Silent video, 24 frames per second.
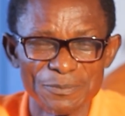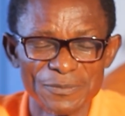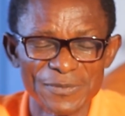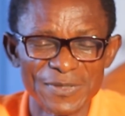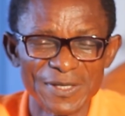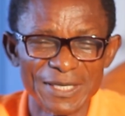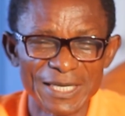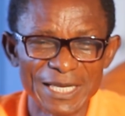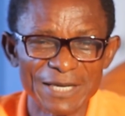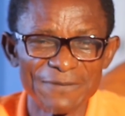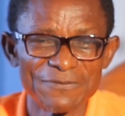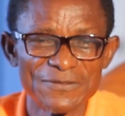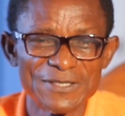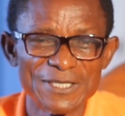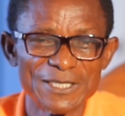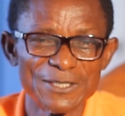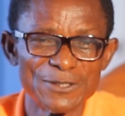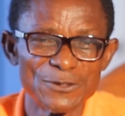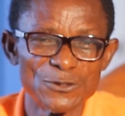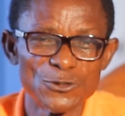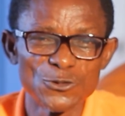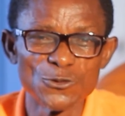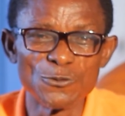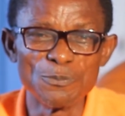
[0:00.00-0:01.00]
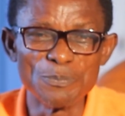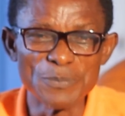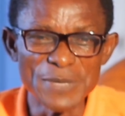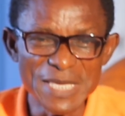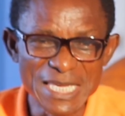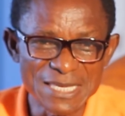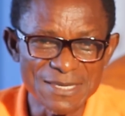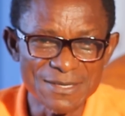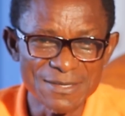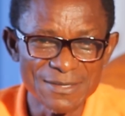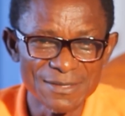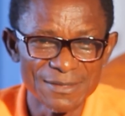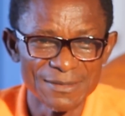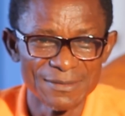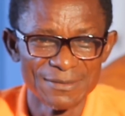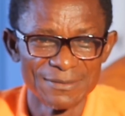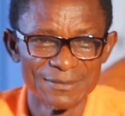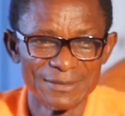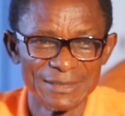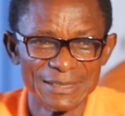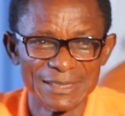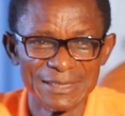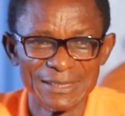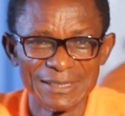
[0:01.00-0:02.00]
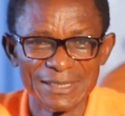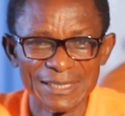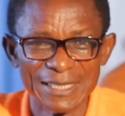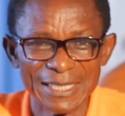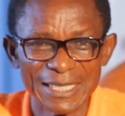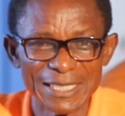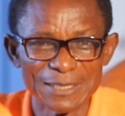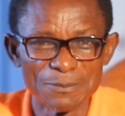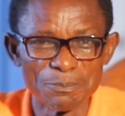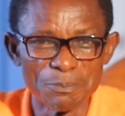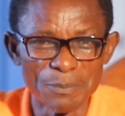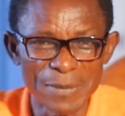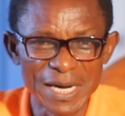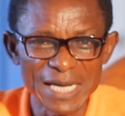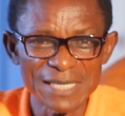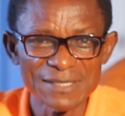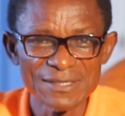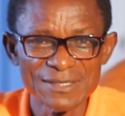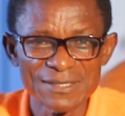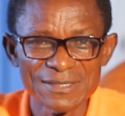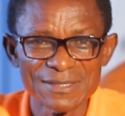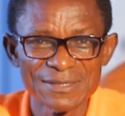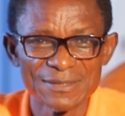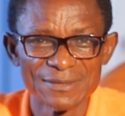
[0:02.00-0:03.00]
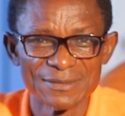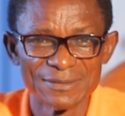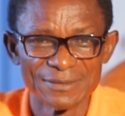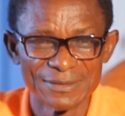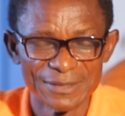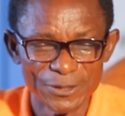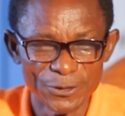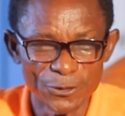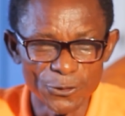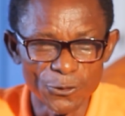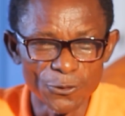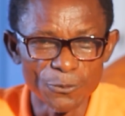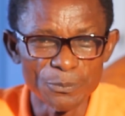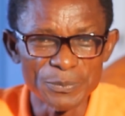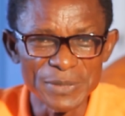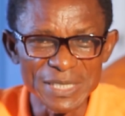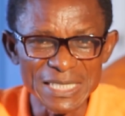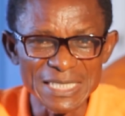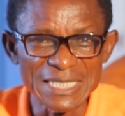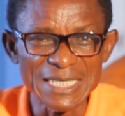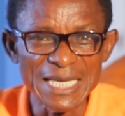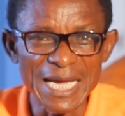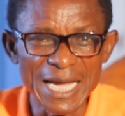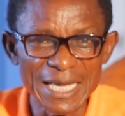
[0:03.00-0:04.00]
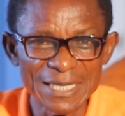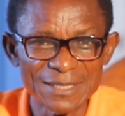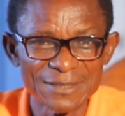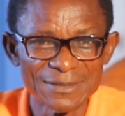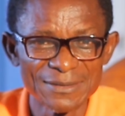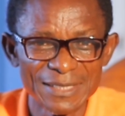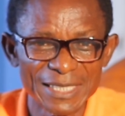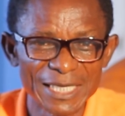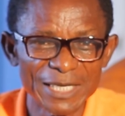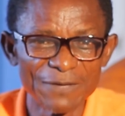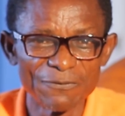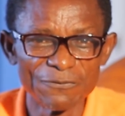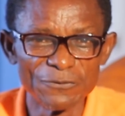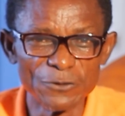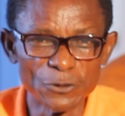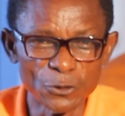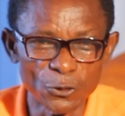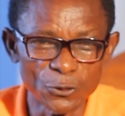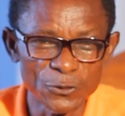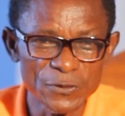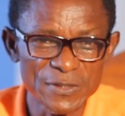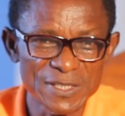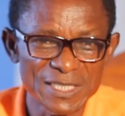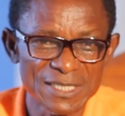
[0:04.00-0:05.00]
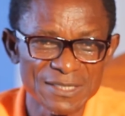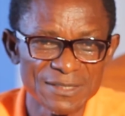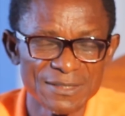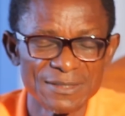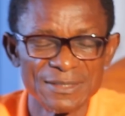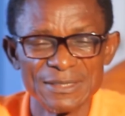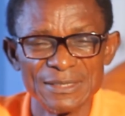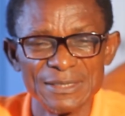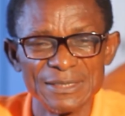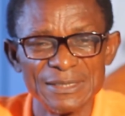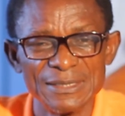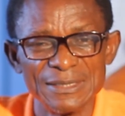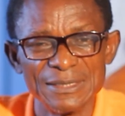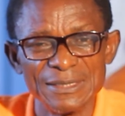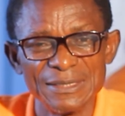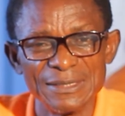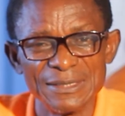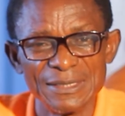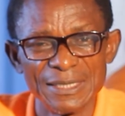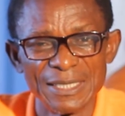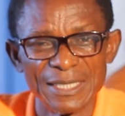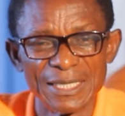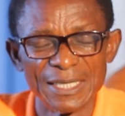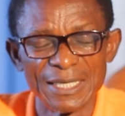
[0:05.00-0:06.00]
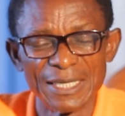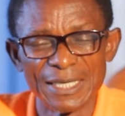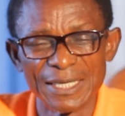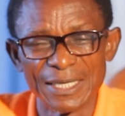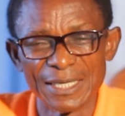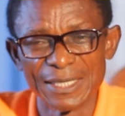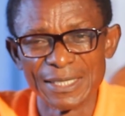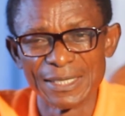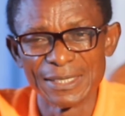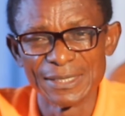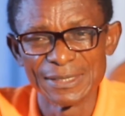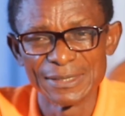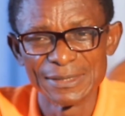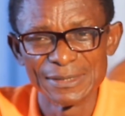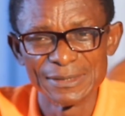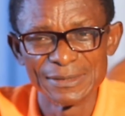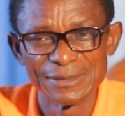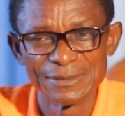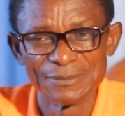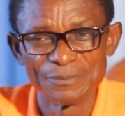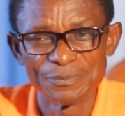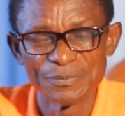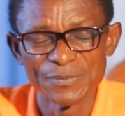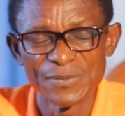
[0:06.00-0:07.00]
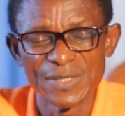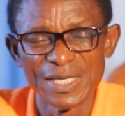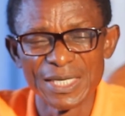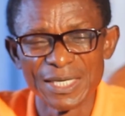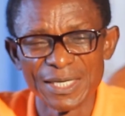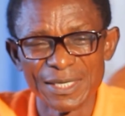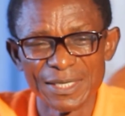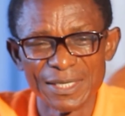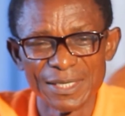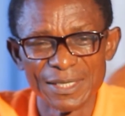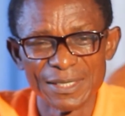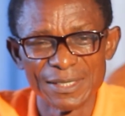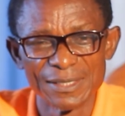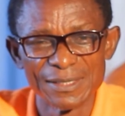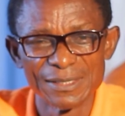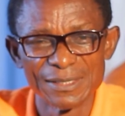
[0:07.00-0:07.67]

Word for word: left to me, it must, you know, be done, if not uh, uh,